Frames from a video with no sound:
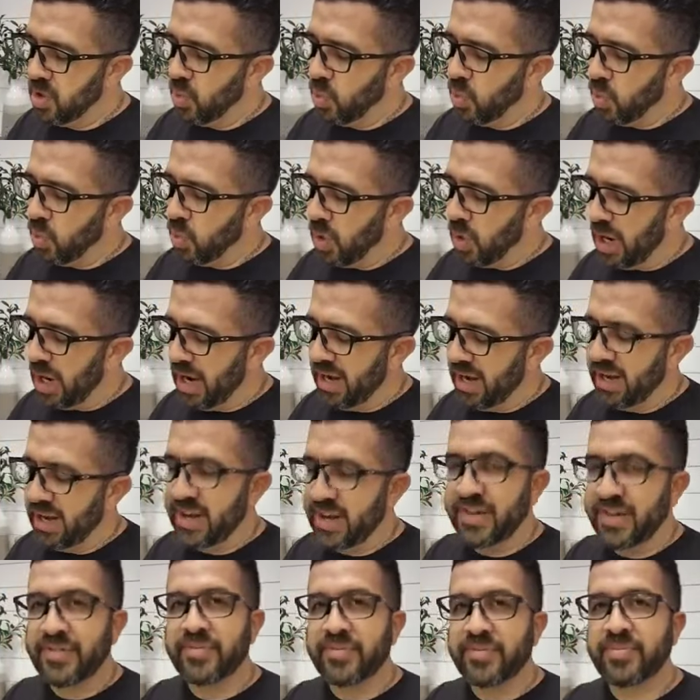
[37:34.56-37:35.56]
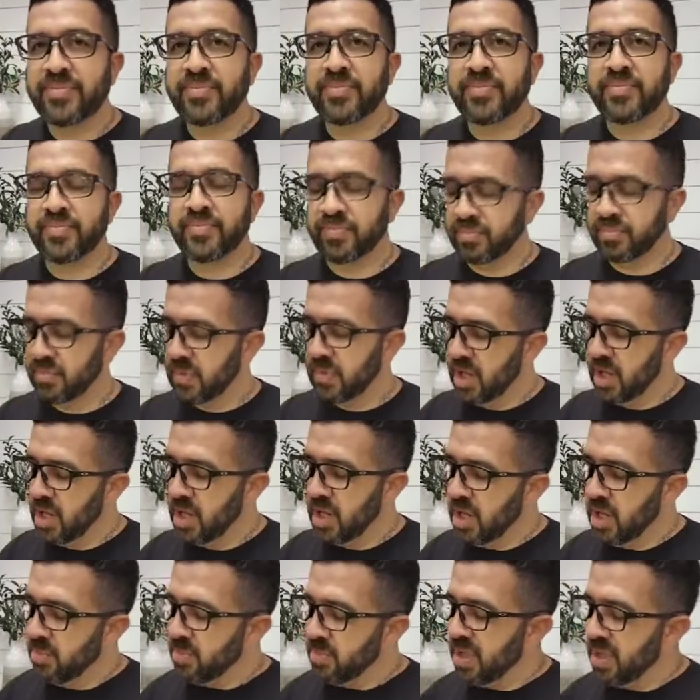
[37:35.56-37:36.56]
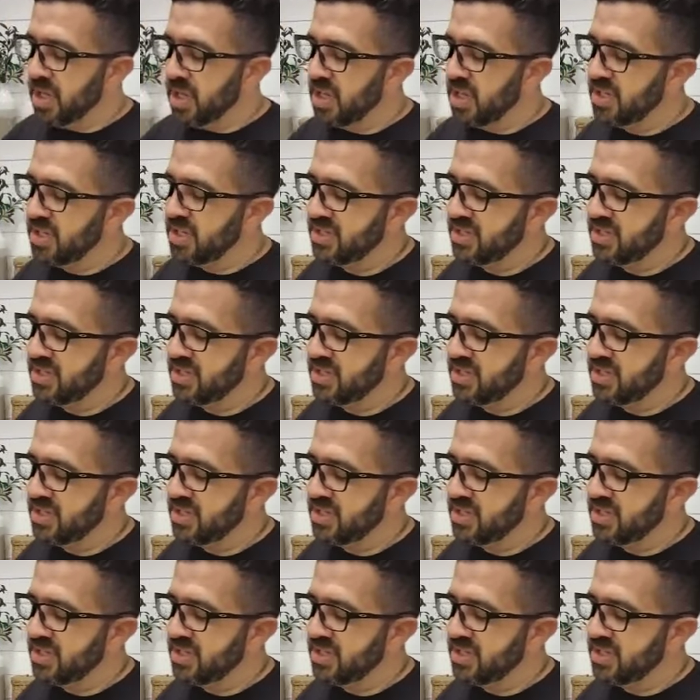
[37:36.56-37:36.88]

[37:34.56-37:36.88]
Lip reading: Why? Because